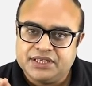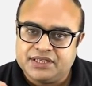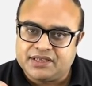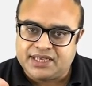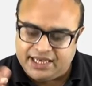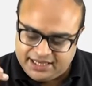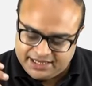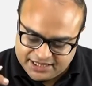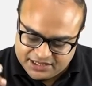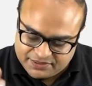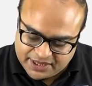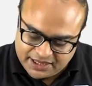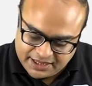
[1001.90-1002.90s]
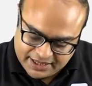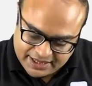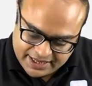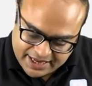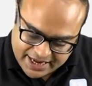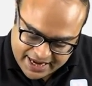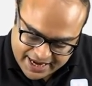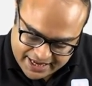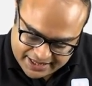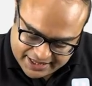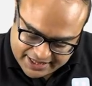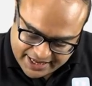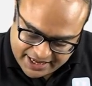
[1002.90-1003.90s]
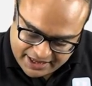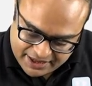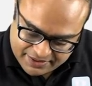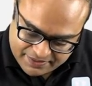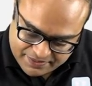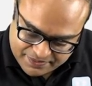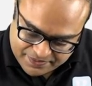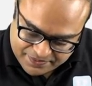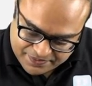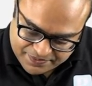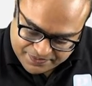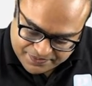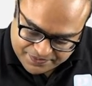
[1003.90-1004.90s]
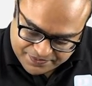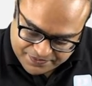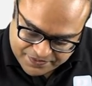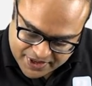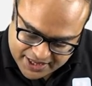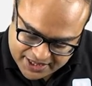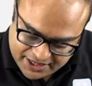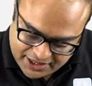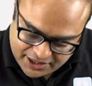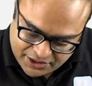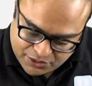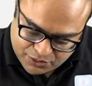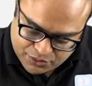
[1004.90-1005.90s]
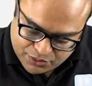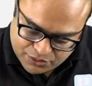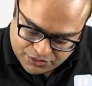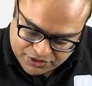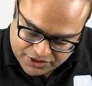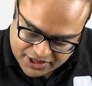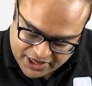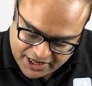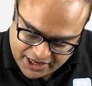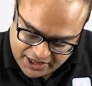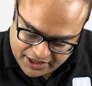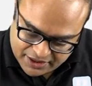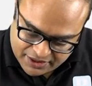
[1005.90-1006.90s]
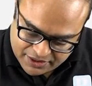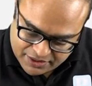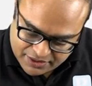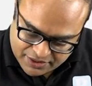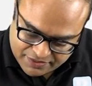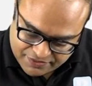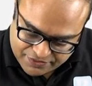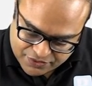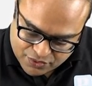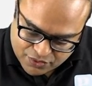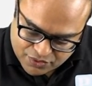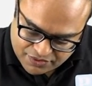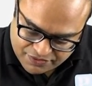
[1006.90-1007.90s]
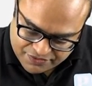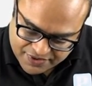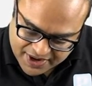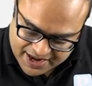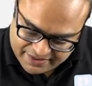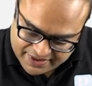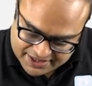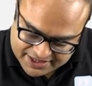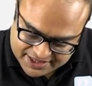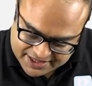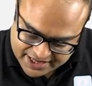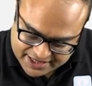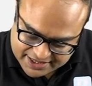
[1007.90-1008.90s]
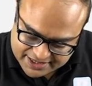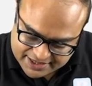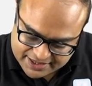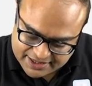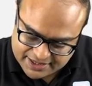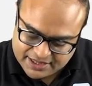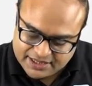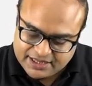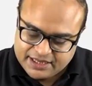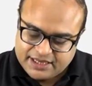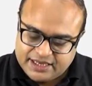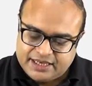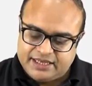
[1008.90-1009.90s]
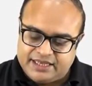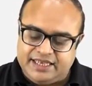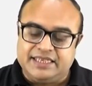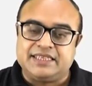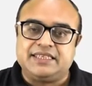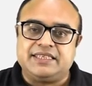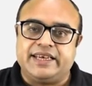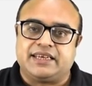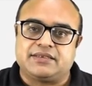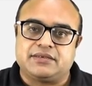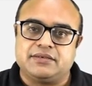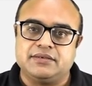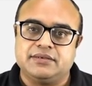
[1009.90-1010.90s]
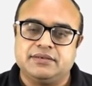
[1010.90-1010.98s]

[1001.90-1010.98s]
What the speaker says: 3 these were, and then 1, 2, 3, 4, 5 and 6. These 6,